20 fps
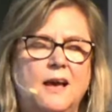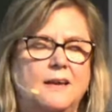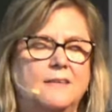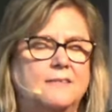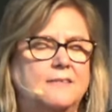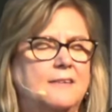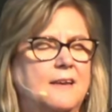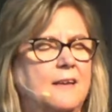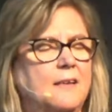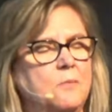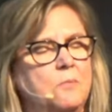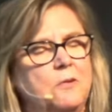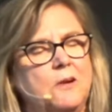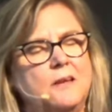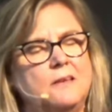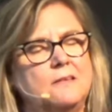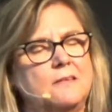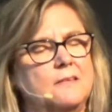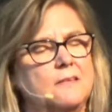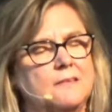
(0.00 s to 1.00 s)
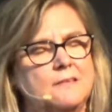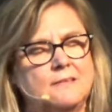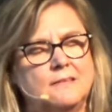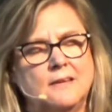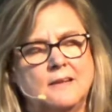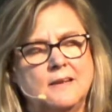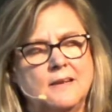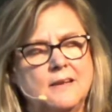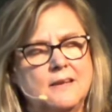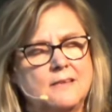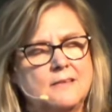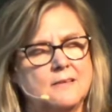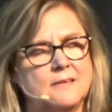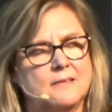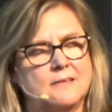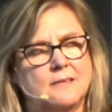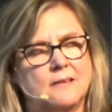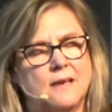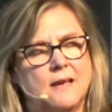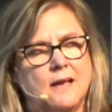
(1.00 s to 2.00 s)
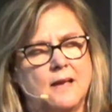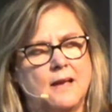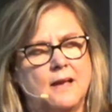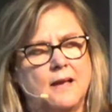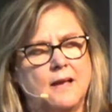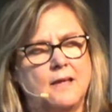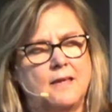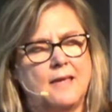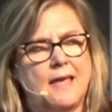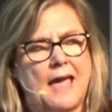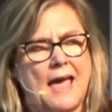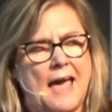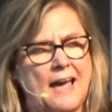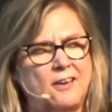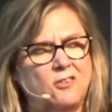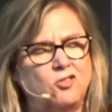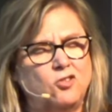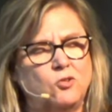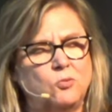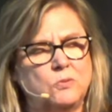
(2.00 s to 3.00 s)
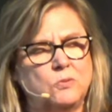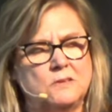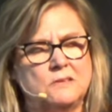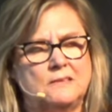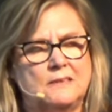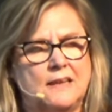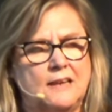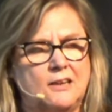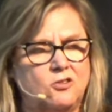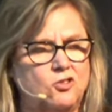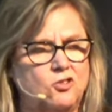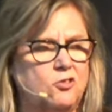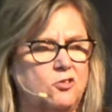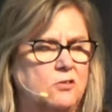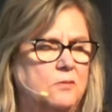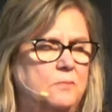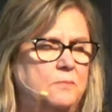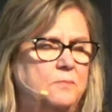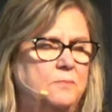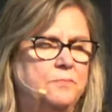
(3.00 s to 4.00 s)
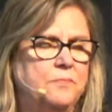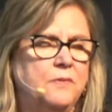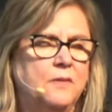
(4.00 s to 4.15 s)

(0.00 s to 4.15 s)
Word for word: I celebrate this actualization